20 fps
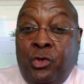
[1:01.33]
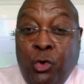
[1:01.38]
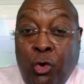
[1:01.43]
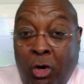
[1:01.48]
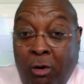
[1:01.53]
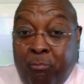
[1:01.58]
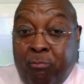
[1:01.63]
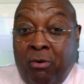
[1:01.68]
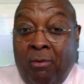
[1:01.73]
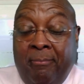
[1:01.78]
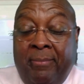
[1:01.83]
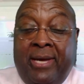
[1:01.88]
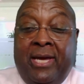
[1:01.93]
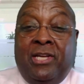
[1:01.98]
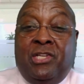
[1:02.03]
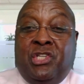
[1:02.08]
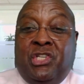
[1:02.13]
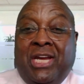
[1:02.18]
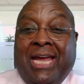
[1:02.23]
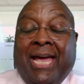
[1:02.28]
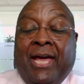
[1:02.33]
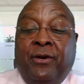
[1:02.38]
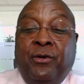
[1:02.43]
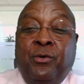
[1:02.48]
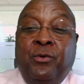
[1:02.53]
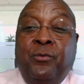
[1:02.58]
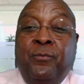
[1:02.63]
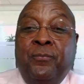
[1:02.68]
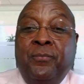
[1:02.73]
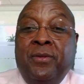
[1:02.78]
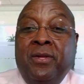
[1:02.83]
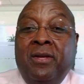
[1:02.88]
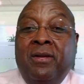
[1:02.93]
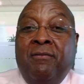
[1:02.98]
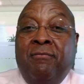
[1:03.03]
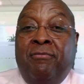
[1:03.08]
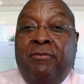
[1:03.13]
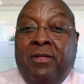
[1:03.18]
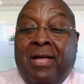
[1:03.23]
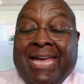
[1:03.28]
premier channel
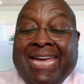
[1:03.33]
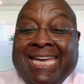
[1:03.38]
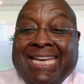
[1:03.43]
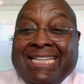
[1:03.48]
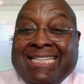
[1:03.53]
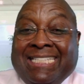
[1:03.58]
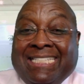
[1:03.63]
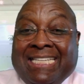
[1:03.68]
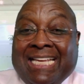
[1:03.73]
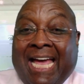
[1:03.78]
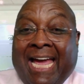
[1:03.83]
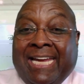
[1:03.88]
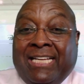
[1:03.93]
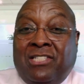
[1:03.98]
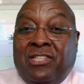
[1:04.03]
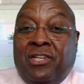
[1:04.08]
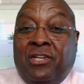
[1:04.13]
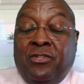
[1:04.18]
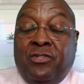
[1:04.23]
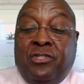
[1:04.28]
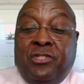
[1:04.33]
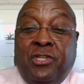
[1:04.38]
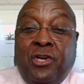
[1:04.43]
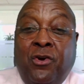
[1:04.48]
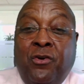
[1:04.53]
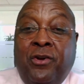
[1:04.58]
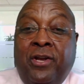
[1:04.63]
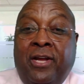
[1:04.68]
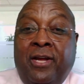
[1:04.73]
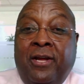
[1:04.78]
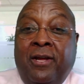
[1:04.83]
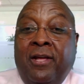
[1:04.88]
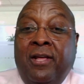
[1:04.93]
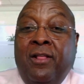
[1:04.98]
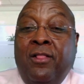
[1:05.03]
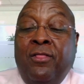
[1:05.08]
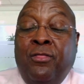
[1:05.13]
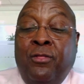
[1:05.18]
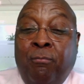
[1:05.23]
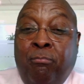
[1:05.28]
for insights concerning
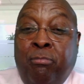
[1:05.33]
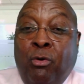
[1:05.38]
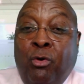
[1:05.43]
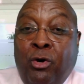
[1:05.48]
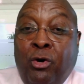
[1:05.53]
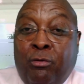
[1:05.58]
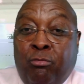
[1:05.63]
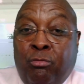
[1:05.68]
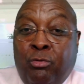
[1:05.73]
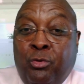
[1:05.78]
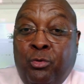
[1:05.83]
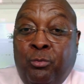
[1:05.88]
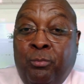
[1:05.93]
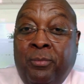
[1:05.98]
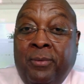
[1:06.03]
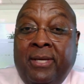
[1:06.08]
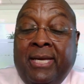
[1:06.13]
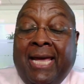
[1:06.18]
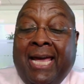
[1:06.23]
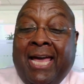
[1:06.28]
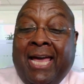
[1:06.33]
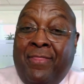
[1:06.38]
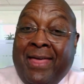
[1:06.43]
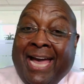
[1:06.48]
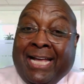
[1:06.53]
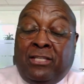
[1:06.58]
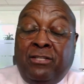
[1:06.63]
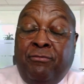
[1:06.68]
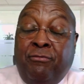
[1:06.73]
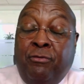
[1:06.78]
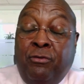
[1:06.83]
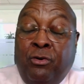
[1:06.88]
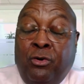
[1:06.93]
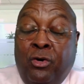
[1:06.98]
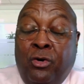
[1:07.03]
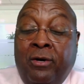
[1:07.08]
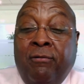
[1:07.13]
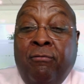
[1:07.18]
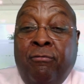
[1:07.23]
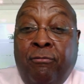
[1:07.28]
the boardroom, and that's
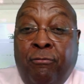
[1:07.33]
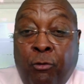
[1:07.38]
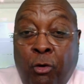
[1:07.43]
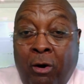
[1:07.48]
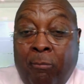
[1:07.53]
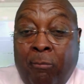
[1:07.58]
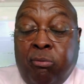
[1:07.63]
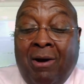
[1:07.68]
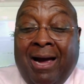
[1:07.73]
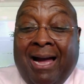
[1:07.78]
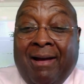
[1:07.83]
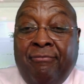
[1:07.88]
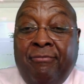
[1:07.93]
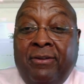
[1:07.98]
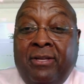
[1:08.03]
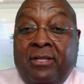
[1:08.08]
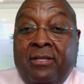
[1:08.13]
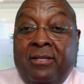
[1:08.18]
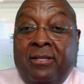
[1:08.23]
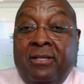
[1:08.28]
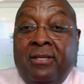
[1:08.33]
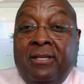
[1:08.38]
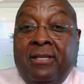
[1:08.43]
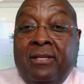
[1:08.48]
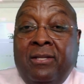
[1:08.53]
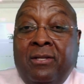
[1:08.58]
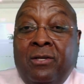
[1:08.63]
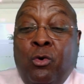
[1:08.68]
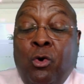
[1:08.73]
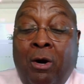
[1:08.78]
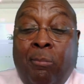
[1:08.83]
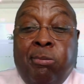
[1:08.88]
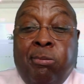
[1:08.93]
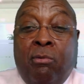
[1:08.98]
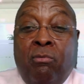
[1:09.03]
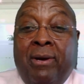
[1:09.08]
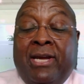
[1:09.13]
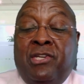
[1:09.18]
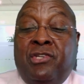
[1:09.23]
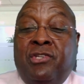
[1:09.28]
for-profit
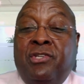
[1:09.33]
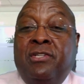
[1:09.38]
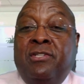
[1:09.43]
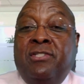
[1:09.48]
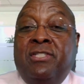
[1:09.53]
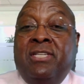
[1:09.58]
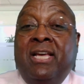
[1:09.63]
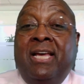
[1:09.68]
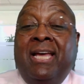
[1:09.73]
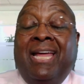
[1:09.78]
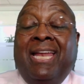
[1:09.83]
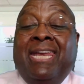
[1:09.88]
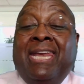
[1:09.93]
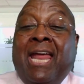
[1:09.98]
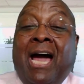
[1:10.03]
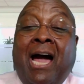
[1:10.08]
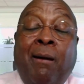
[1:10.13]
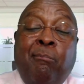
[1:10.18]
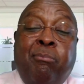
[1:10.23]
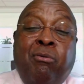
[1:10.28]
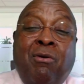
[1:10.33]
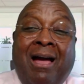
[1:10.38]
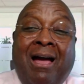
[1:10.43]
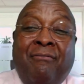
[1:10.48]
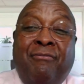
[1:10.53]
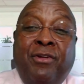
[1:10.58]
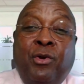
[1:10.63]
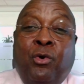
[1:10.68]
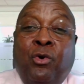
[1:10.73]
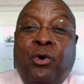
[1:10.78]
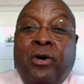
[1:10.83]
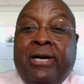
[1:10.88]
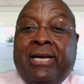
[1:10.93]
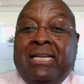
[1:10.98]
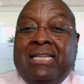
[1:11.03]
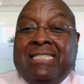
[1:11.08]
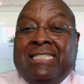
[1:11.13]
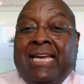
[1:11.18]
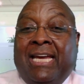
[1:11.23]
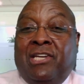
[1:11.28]
corporations, nonprofit
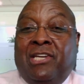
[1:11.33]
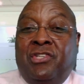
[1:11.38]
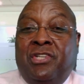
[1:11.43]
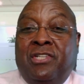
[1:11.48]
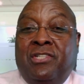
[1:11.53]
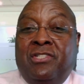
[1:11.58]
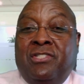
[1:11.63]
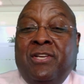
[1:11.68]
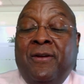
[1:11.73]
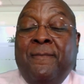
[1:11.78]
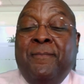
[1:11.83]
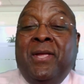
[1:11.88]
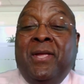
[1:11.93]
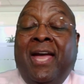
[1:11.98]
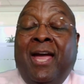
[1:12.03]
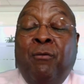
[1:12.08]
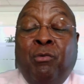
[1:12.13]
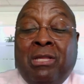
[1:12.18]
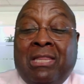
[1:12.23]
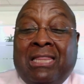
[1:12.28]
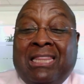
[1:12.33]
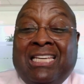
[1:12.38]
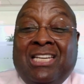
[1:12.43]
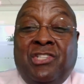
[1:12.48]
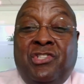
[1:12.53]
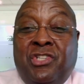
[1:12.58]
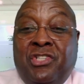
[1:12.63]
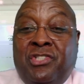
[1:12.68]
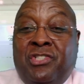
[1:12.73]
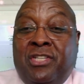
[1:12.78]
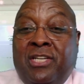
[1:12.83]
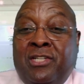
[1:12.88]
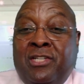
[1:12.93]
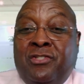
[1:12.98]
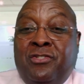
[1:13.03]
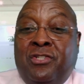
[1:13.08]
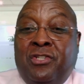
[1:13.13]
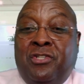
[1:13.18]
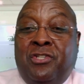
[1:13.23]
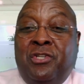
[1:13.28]
organizations, and religious
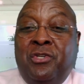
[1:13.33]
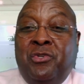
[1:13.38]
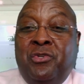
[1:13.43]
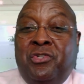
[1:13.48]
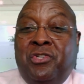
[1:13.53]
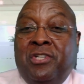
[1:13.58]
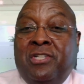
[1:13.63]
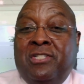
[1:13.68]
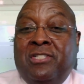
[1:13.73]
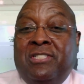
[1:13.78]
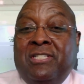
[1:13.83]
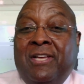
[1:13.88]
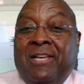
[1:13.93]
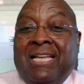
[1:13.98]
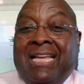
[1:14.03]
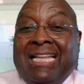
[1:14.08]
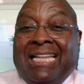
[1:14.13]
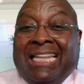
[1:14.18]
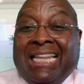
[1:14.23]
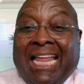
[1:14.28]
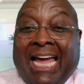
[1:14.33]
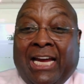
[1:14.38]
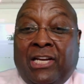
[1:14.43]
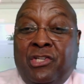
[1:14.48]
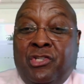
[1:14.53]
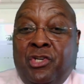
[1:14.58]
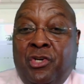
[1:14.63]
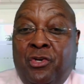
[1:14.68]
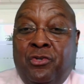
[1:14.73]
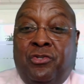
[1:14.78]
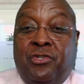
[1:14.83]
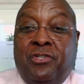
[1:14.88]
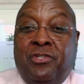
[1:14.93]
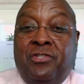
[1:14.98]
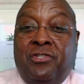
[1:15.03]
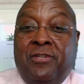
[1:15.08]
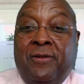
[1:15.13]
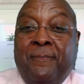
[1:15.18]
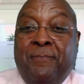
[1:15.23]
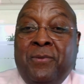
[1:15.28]
institutions like
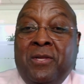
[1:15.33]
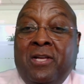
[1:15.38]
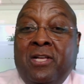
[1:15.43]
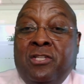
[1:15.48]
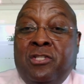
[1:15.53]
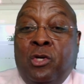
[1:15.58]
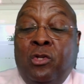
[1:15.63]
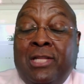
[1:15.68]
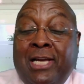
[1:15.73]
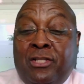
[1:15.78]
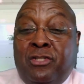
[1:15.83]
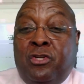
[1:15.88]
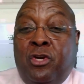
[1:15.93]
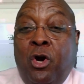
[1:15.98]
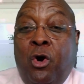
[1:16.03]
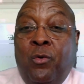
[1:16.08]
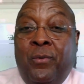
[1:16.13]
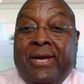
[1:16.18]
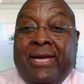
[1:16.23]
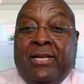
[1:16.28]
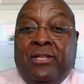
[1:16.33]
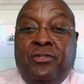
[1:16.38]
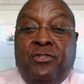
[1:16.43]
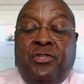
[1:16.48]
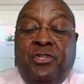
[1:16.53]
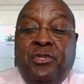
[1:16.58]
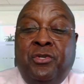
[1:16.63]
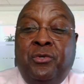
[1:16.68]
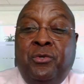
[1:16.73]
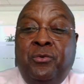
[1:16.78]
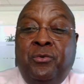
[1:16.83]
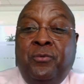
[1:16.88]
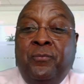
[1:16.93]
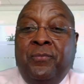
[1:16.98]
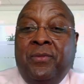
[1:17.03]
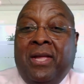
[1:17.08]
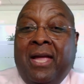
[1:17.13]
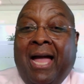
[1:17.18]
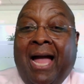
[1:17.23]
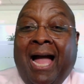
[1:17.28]
churches. So let's go into
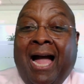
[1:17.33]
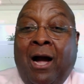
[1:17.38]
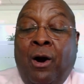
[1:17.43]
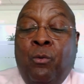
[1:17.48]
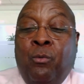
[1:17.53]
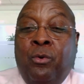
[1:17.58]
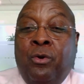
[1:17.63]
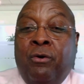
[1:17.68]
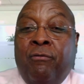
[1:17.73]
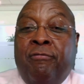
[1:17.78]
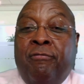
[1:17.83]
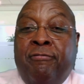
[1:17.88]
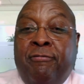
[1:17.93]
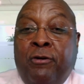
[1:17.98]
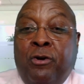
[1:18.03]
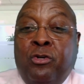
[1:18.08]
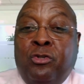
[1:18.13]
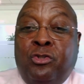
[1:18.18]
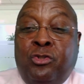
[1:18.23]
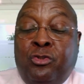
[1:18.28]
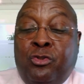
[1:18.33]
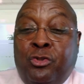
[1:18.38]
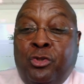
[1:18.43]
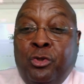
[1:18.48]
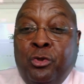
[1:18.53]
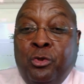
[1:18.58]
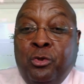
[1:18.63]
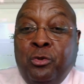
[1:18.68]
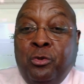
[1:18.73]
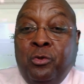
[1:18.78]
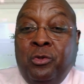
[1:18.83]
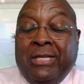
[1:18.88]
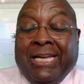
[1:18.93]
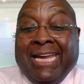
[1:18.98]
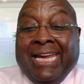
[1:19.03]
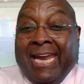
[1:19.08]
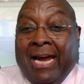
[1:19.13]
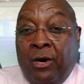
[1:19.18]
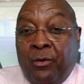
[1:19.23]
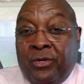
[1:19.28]
our first tool
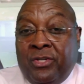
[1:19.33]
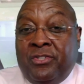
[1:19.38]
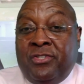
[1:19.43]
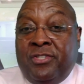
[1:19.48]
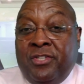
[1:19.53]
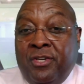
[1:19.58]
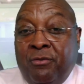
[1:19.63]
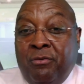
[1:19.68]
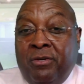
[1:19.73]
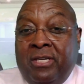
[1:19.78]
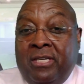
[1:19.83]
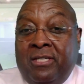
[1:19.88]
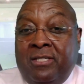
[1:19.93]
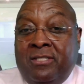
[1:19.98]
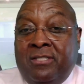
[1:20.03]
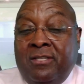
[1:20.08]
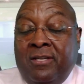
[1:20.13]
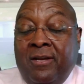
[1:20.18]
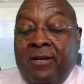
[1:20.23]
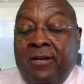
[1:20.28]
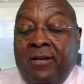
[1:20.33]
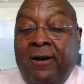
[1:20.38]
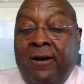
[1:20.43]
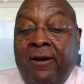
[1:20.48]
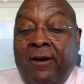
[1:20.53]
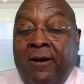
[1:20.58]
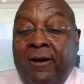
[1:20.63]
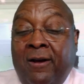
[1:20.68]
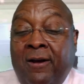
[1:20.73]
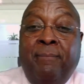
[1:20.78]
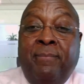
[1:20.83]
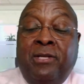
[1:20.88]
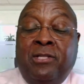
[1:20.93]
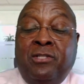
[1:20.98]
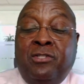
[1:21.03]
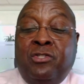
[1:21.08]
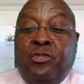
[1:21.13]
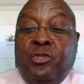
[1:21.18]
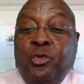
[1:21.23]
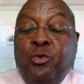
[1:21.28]
in our series of the
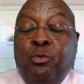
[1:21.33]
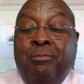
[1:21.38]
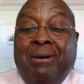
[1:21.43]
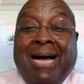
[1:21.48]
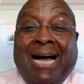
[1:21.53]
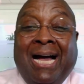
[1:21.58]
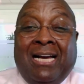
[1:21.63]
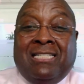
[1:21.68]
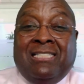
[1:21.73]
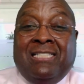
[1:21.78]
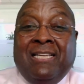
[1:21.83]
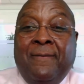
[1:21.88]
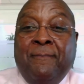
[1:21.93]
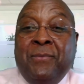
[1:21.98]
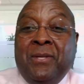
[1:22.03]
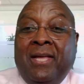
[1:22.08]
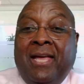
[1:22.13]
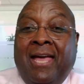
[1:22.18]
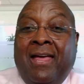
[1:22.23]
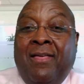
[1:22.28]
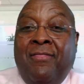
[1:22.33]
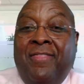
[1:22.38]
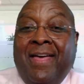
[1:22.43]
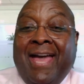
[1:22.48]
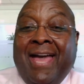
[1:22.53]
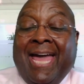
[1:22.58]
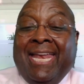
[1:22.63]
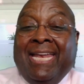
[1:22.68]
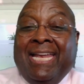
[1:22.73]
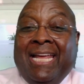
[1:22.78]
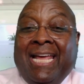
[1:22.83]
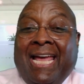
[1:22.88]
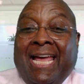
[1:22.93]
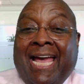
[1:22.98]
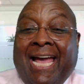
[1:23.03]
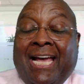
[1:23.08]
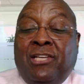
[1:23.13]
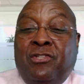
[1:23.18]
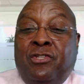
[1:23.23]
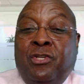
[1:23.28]
Chairman's Toolbox, and that
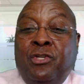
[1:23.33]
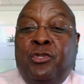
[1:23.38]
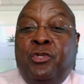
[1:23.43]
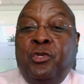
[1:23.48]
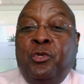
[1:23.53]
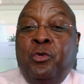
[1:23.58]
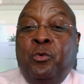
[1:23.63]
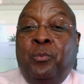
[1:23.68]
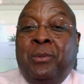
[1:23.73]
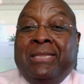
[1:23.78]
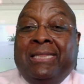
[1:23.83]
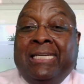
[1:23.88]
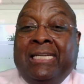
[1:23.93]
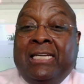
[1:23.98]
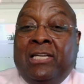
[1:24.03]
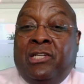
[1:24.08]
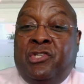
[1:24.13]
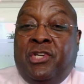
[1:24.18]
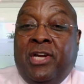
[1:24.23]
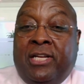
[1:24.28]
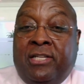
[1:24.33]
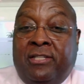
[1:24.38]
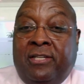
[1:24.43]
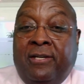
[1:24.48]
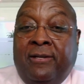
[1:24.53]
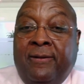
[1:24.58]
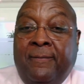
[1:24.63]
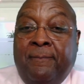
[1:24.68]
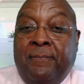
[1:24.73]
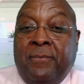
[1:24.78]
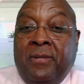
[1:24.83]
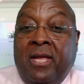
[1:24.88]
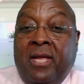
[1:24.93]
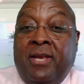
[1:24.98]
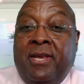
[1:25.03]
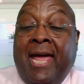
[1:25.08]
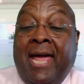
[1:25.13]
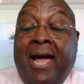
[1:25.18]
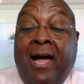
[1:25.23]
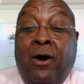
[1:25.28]
has to do with the agenda.
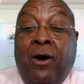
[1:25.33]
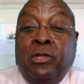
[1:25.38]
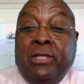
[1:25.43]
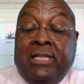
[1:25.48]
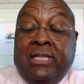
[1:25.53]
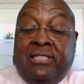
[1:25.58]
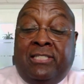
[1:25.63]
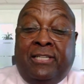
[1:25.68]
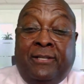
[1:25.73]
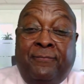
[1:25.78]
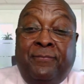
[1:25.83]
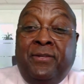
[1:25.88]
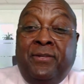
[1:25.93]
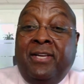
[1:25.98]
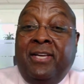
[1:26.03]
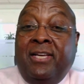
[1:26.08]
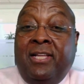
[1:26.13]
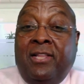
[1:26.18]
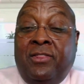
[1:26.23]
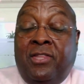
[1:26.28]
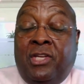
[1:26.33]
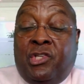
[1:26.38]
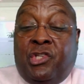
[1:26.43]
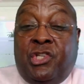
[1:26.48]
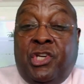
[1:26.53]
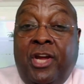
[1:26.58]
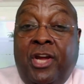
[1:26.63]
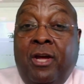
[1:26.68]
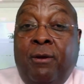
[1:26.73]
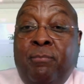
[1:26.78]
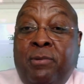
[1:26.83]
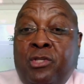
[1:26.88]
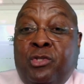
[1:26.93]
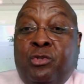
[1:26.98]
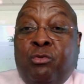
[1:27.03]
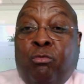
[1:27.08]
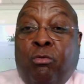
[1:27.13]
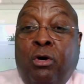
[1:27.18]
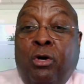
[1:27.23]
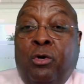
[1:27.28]
Now, listen, the chairman's
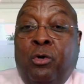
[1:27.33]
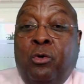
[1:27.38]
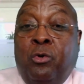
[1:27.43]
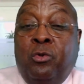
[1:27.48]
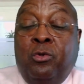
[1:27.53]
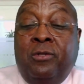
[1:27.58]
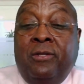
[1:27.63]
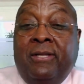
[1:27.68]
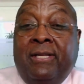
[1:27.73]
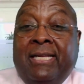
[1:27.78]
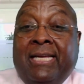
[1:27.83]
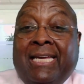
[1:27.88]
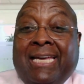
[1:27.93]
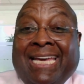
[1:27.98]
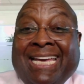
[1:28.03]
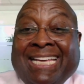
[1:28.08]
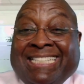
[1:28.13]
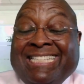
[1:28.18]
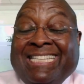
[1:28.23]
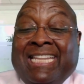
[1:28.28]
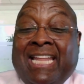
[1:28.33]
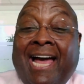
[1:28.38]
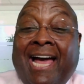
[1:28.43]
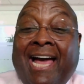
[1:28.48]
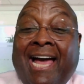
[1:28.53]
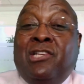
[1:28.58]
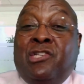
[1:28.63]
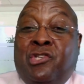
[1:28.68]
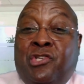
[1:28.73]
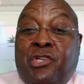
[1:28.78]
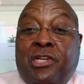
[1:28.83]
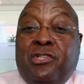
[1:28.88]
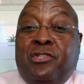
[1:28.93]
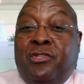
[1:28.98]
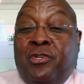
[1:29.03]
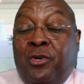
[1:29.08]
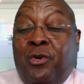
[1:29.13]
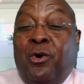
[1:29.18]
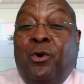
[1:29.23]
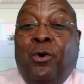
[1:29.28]
role is not just
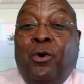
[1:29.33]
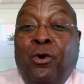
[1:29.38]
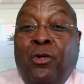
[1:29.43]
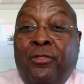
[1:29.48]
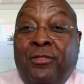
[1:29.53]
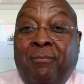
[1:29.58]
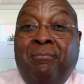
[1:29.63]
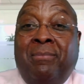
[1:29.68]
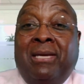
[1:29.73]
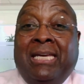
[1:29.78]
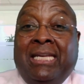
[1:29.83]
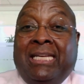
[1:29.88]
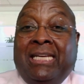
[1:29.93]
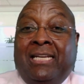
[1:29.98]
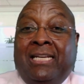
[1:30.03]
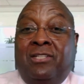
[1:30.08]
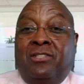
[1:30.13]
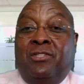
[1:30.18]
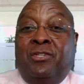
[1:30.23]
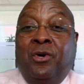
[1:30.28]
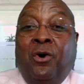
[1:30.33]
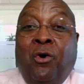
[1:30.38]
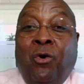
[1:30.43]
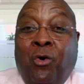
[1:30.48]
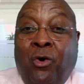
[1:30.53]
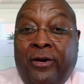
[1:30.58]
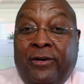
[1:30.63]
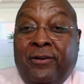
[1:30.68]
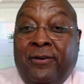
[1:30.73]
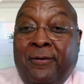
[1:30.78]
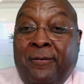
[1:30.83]
to call the meeting to order.